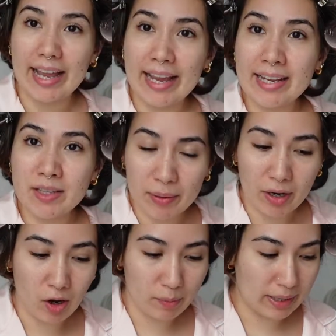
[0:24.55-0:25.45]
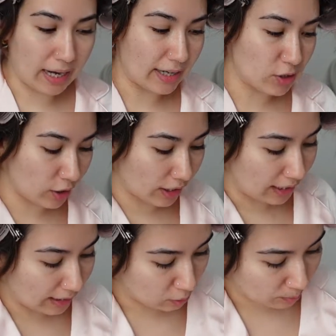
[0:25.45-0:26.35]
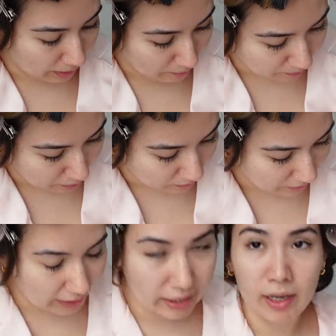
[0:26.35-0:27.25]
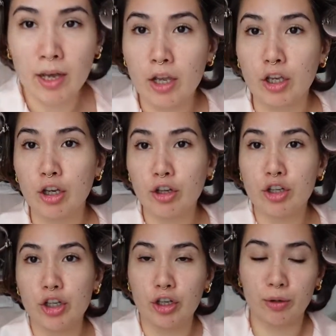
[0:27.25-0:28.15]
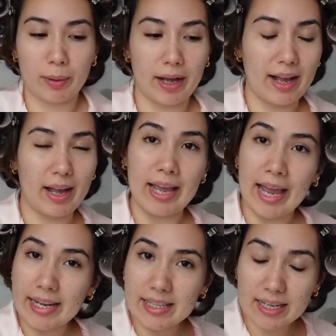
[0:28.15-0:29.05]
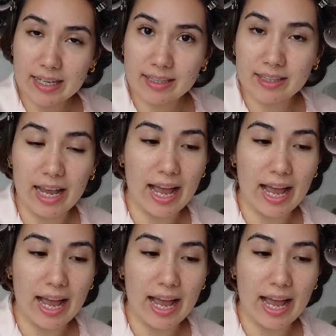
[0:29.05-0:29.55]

It has been a hot minute. I took a little bit of a YouTube hiatus.